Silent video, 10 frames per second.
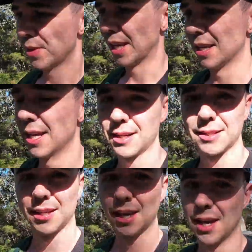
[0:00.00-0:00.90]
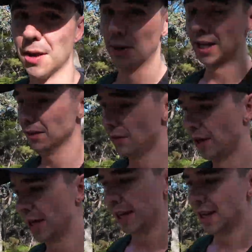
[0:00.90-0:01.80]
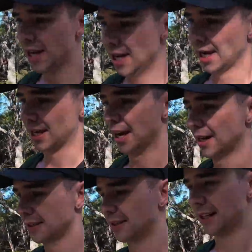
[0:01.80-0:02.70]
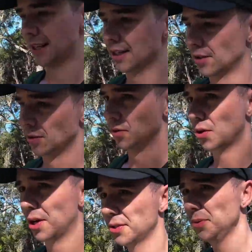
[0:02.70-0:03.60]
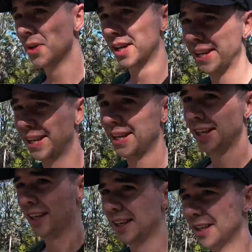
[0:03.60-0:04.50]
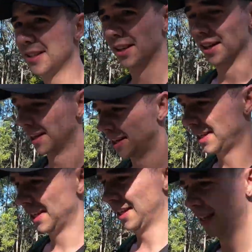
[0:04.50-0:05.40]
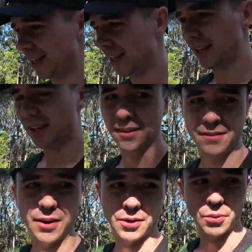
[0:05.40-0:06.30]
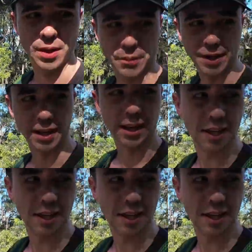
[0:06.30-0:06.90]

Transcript: It connects, I believe, it connects Sydney to Newcastle. So very cool that we're